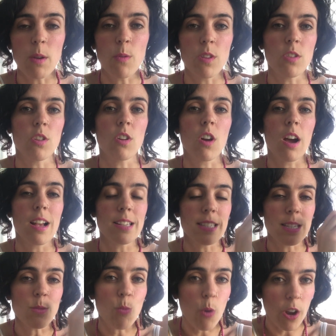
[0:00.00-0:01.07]
with you guys,
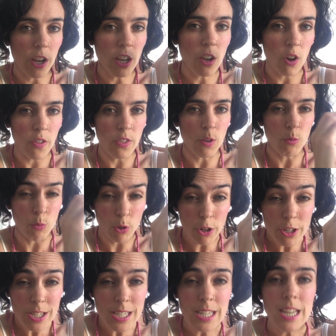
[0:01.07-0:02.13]
is working on the
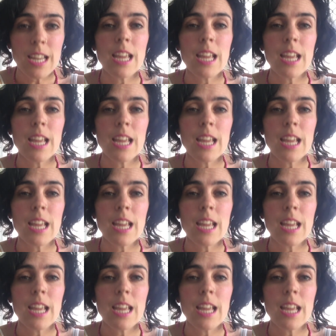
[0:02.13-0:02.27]
root